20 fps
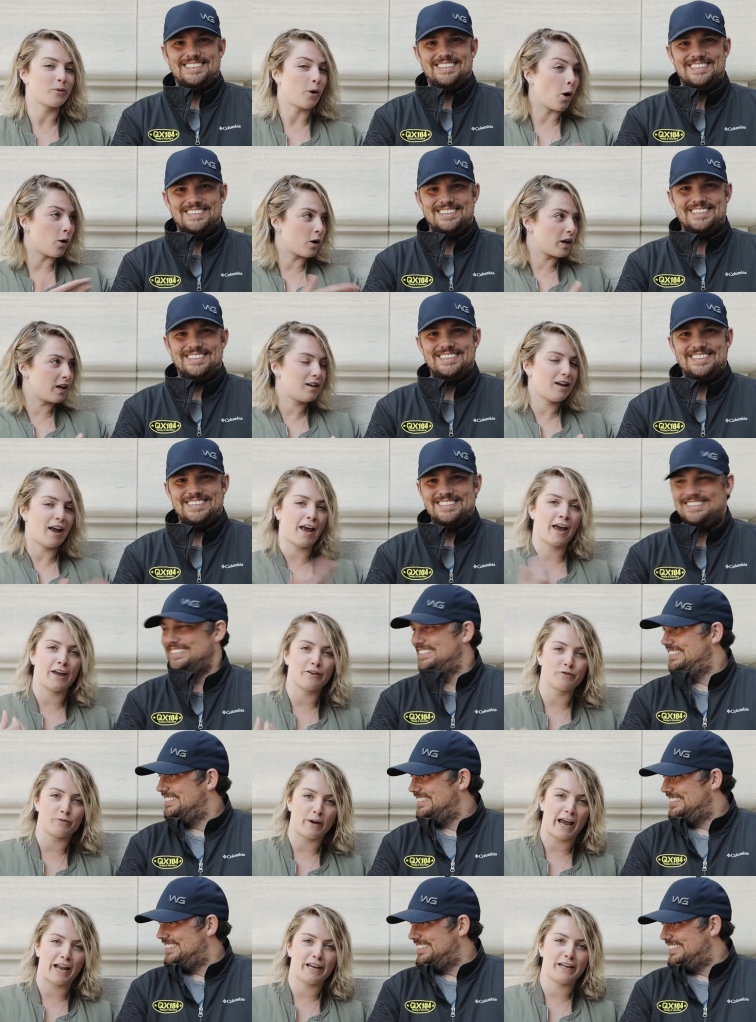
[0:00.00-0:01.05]
Speaker 1: Brody
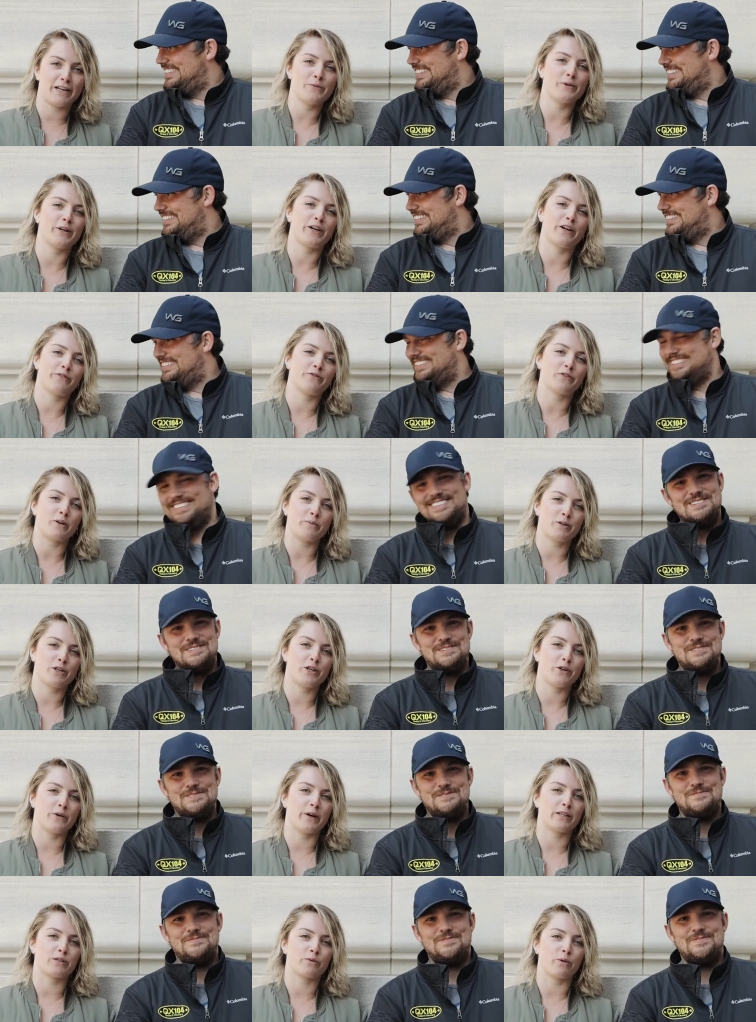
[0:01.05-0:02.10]
and Randy. We are from
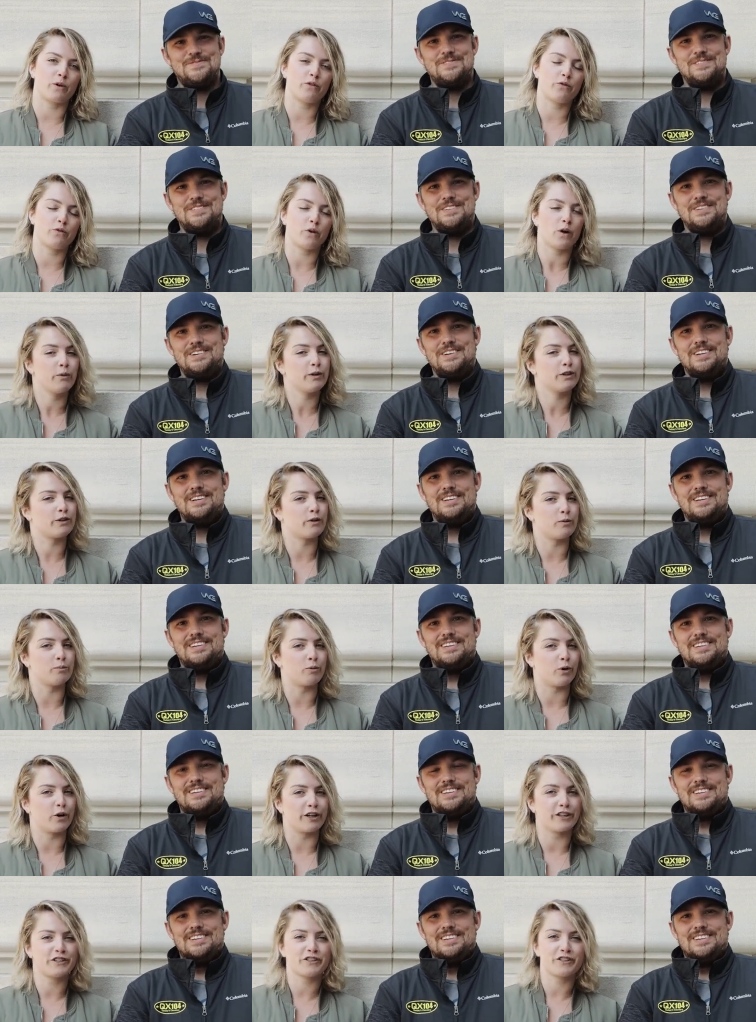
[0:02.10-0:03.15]
QX104. We do the
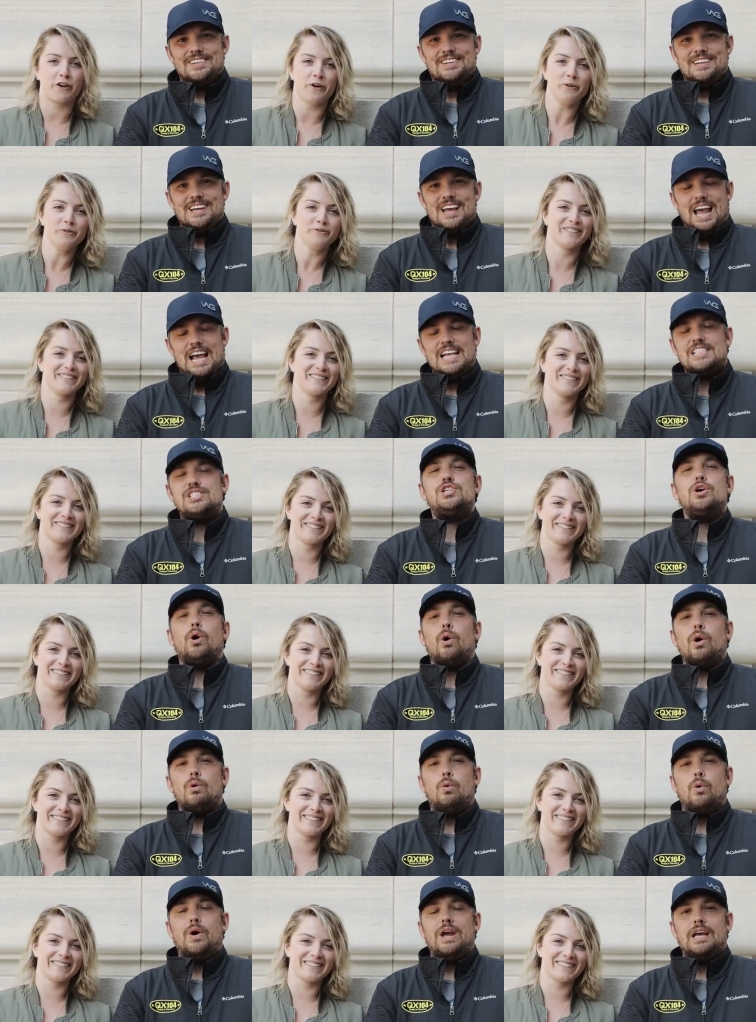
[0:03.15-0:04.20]
morning show.
Speaker 2: It's
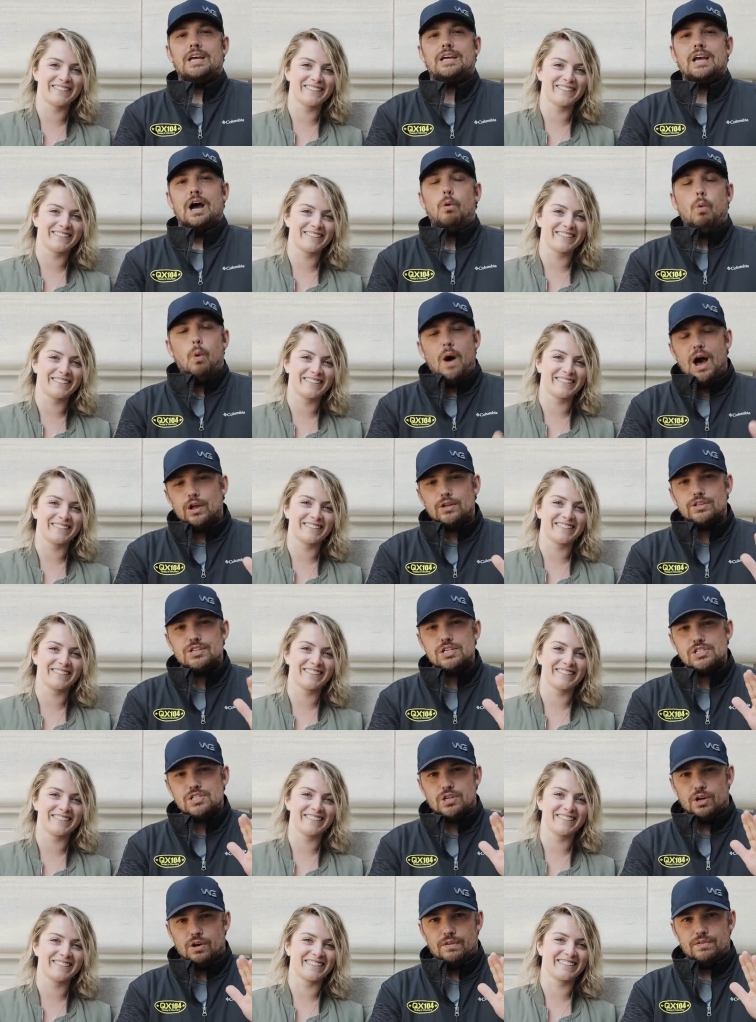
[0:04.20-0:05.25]
your week, a well
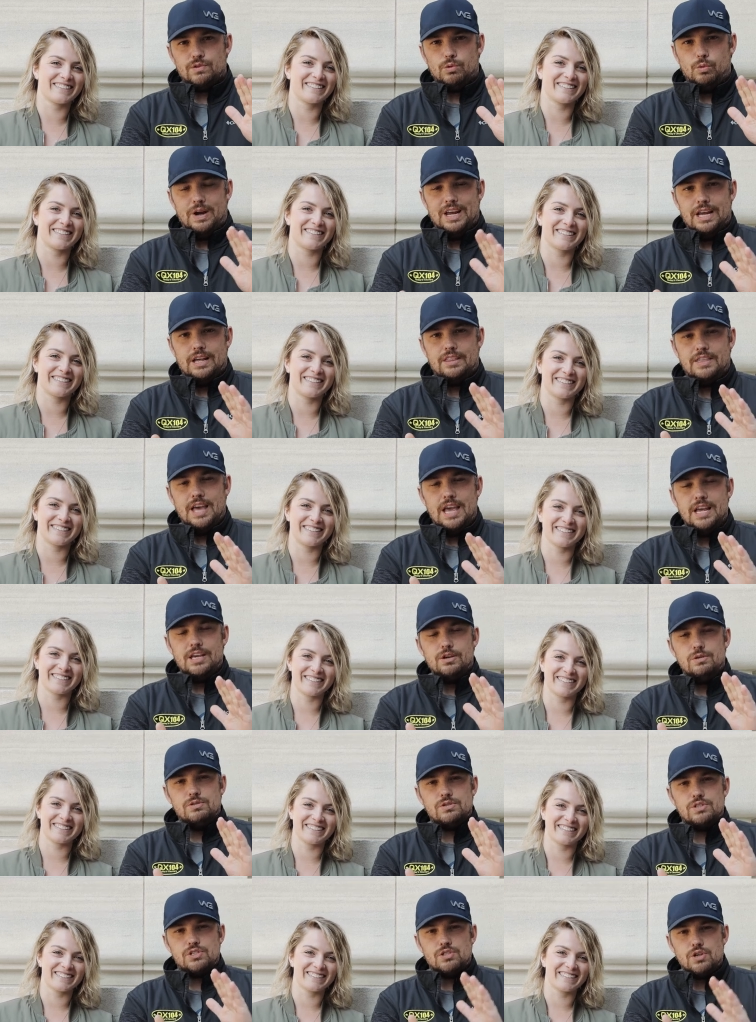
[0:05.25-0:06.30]
deserved week. Thank
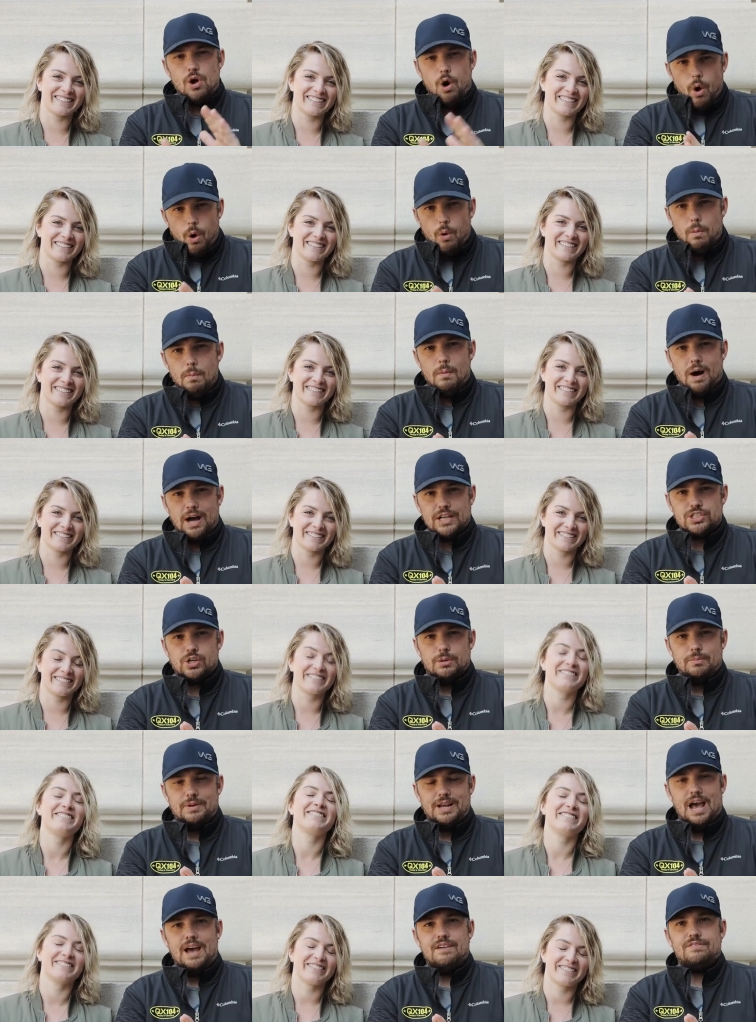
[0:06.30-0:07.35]
you so much. On
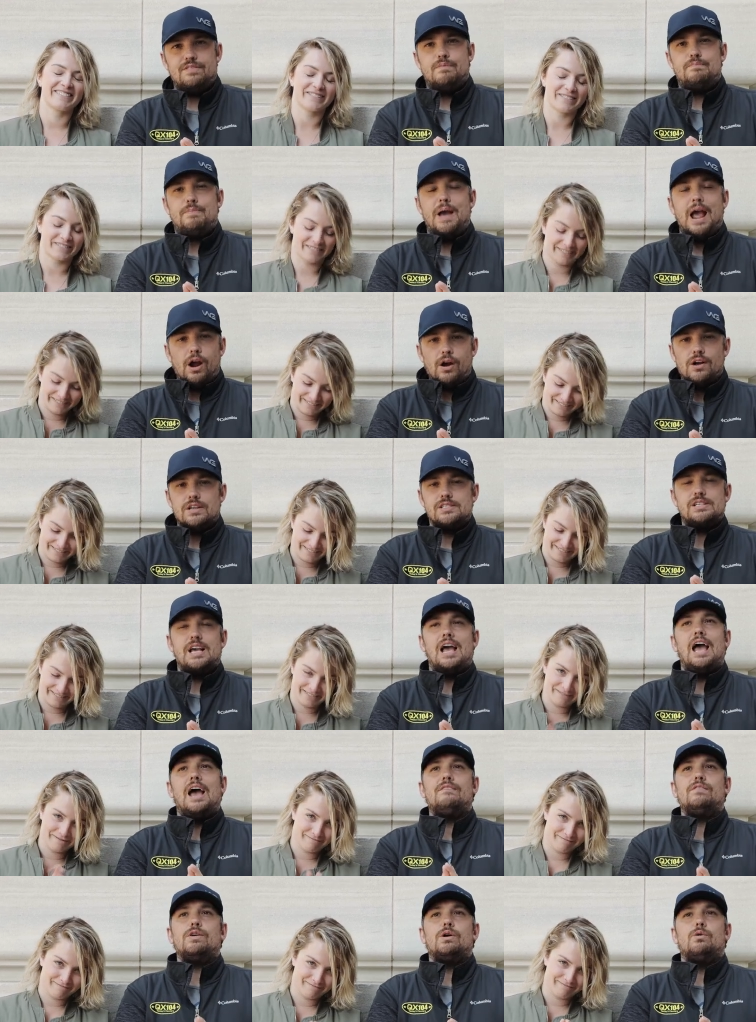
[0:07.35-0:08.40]
behalf of parents
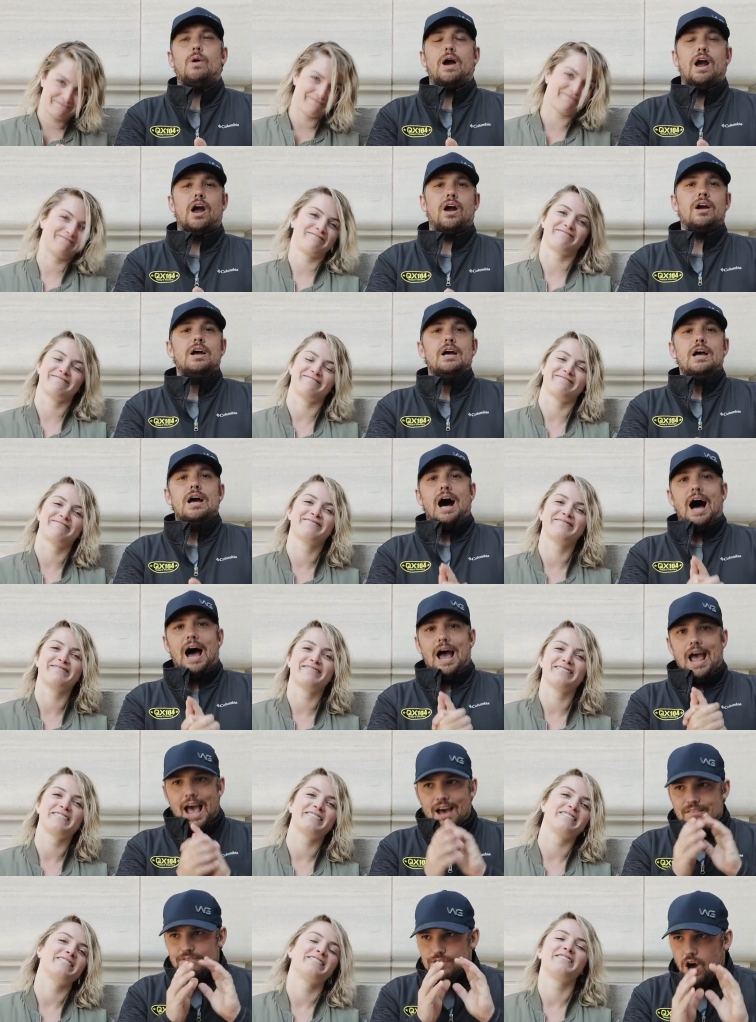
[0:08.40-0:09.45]
everywhere, I
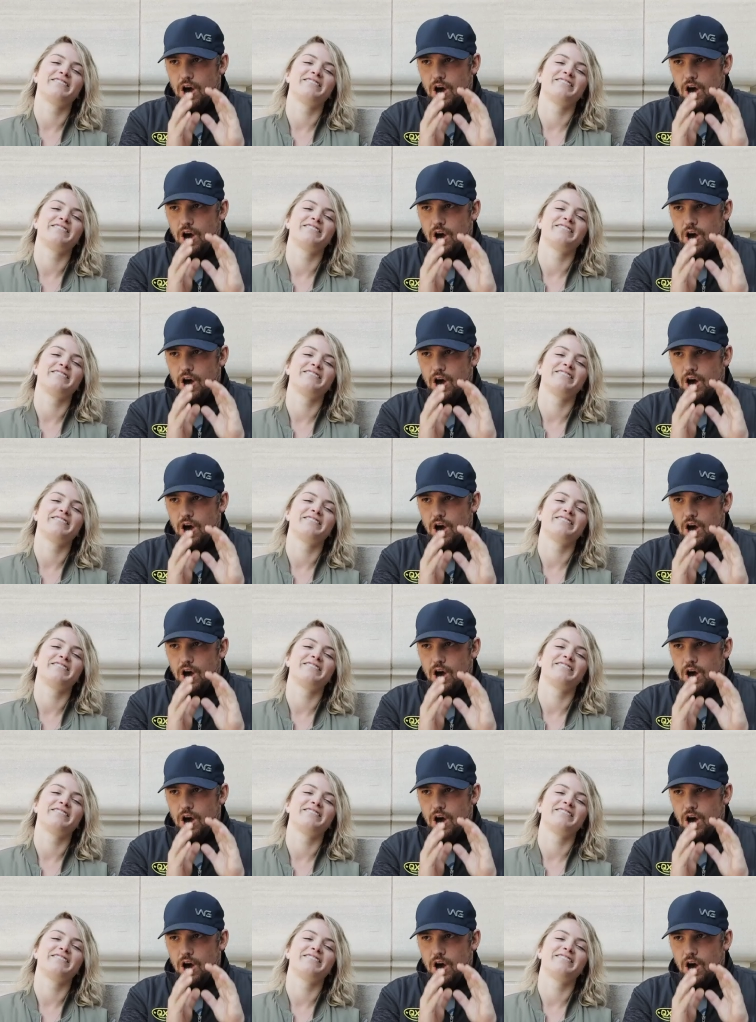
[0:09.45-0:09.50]
have